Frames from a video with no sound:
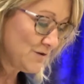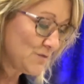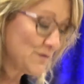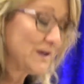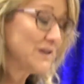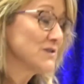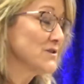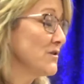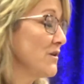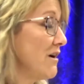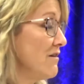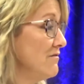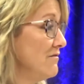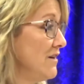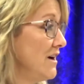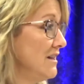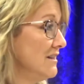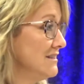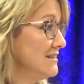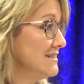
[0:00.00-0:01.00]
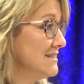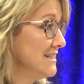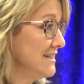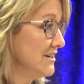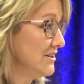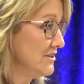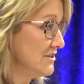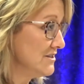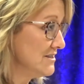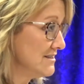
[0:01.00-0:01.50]
We also have
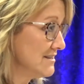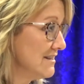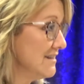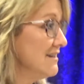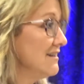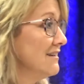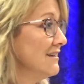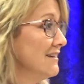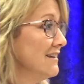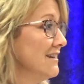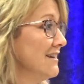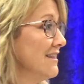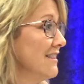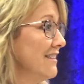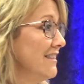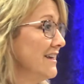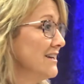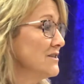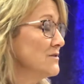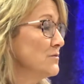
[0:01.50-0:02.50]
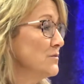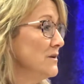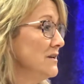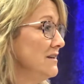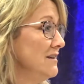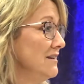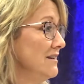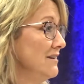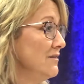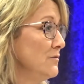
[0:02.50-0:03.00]
volunteers that
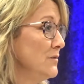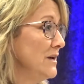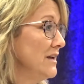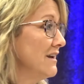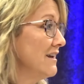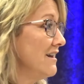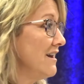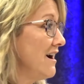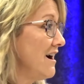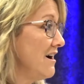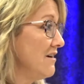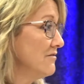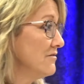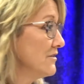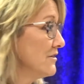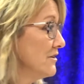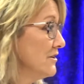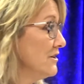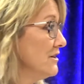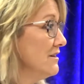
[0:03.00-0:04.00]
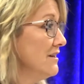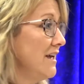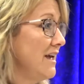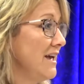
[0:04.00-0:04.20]
we can offer,